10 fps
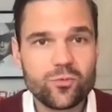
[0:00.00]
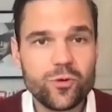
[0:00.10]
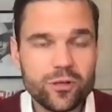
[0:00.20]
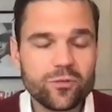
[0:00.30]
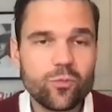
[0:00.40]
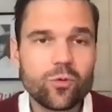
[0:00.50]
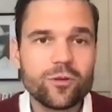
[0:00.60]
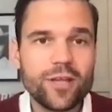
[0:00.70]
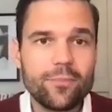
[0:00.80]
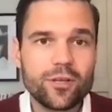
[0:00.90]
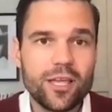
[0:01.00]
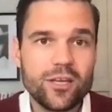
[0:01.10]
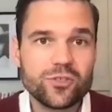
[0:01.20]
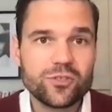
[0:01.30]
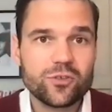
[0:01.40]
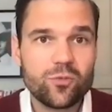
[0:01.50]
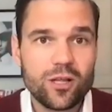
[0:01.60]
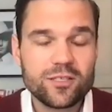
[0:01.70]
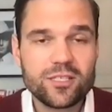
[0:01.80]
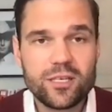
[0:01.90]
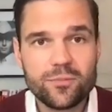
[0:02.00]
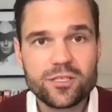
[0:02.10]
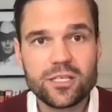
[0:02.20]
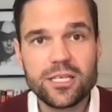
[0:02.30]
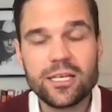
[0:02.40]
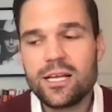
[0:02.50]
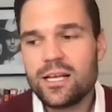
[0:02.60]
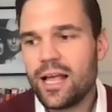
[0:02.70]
real world applications to run seamlessly,